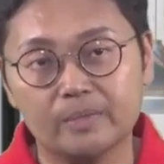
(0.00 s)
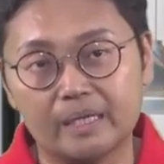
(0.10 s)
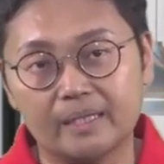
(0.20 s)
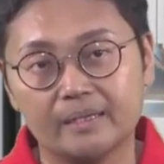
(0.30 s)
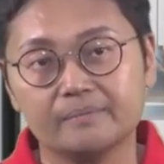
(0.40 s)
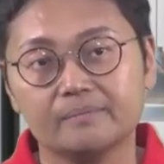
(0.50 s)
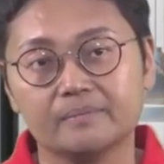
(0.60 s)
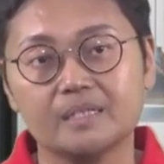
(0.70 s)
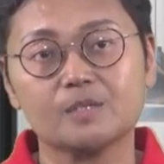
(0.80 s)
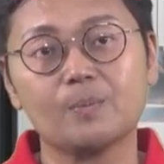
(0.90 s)
And then
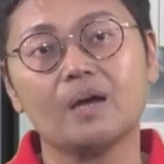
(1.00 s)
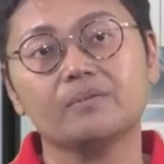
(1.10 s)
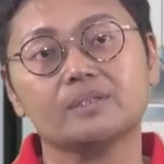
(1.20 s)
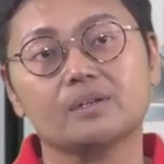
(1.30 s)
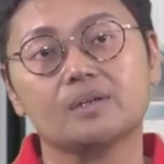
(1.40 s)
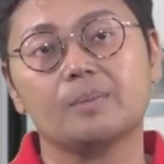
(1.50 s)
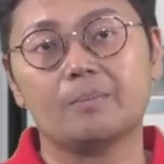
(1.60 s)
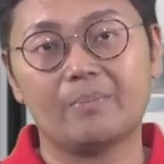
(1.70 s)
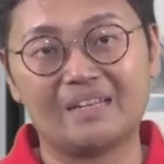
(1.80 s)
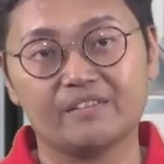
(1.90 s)
this part we talk
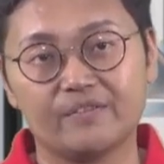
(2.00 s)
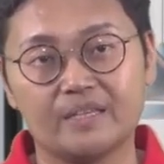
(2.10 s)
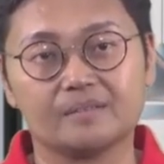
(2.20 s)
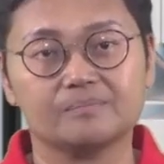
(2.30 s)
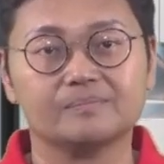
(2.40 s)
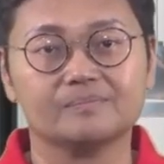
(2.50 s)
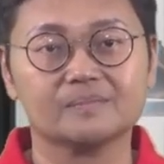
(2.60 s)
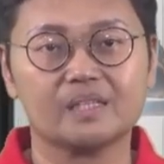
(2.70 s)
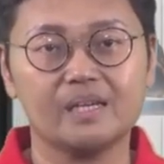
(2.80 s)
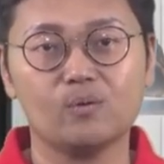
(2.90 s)
about benefit.
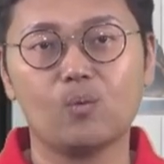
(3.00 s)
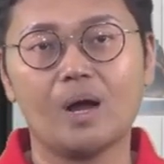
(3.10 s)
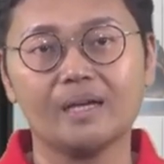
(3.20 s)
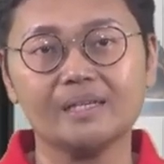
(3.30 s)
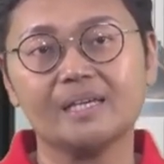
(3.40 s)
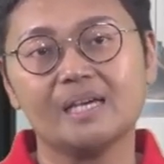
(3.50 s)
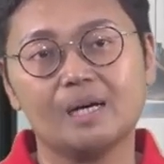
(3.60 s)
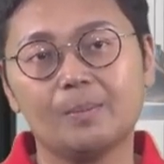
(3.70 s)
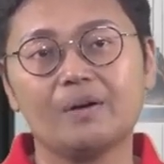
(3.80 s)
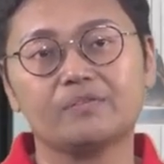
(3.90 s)
Okay, why?
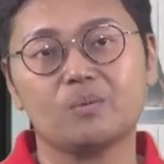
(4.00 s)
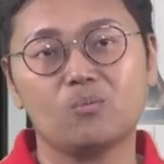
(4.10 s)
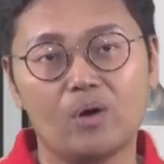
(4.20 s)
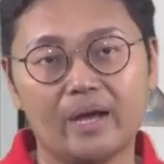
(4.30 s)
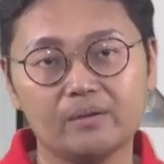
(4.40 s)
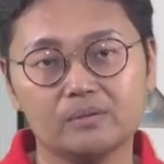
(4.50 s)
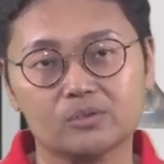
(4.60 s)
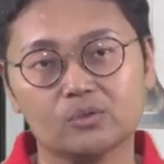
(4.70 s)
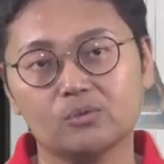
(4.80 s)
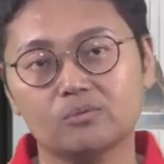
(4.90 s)
Apart from why,
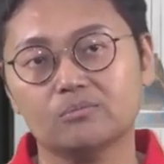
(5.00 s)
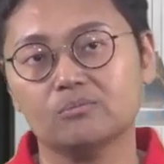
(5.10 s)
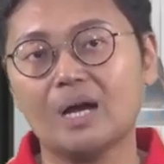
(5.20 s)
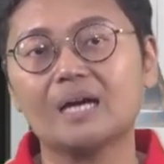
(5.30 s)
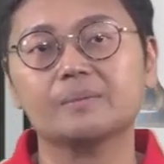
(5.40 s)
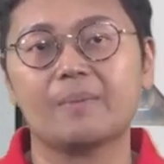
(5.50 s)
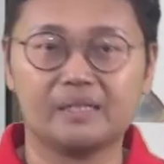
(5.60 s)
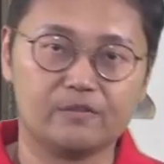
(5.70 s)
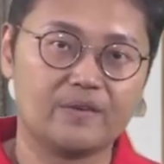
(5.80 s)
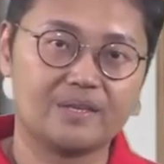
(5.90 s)
so what are the
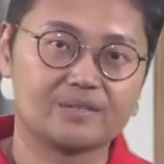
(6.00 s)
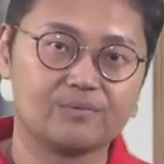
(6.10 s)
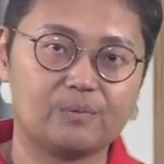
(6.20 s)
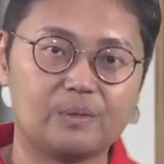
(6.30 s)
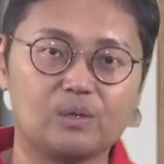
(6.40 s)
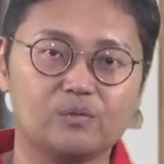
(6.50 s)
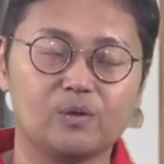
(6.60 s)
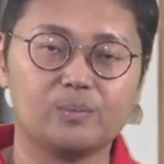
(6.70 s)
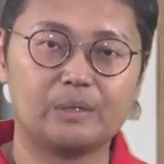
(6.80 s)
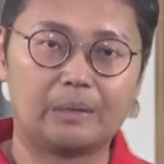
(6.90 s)
benefits if we go
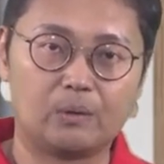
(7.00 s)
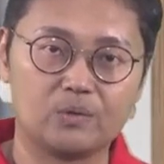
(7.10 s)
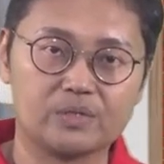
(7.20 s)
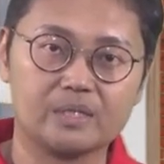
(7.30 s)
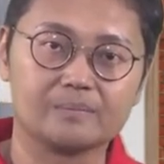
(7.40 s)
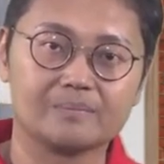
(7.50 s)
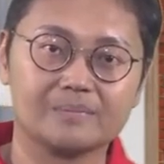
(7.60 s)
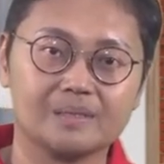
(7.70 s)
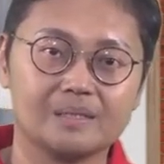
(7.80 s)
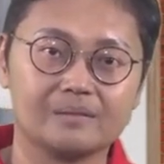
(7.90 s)
for BYOC?
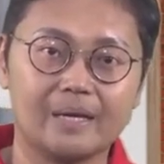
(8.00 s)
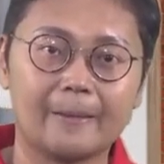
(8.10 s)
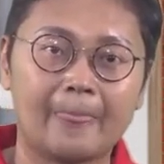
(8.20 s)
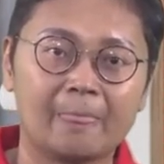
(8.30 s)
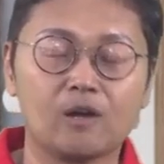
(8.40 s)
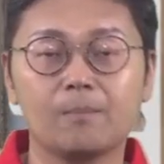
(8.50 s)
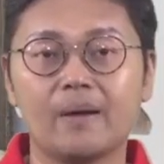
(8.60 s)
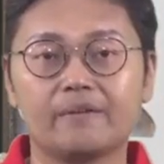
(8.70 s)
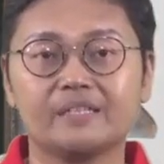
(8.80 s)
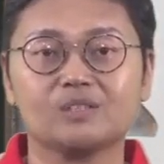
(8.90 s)
All right,
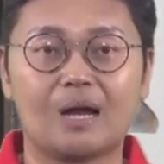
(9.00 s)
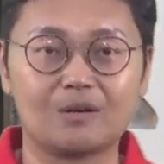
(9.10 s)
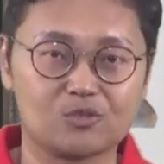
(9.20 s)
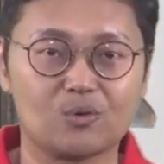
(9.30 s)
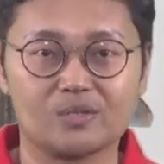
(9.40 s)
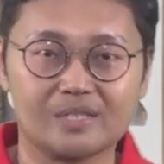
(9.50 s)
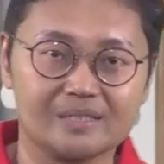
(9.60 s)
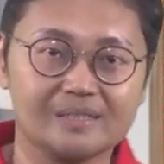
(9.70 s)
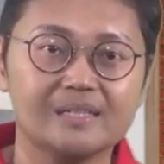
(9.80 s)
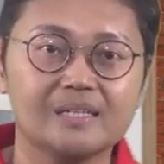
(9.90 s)
comparing to outsourcing.